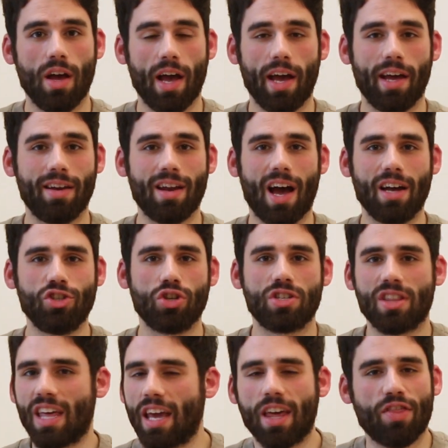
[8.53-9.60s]
and I
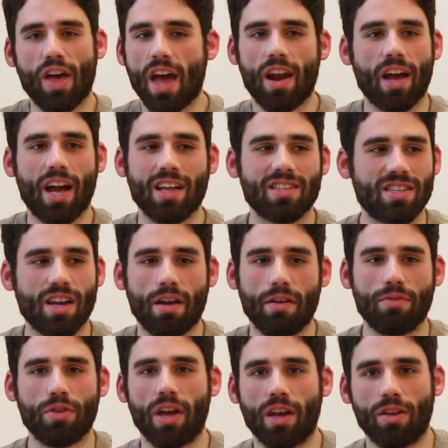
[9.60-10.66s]
just think that I got sick of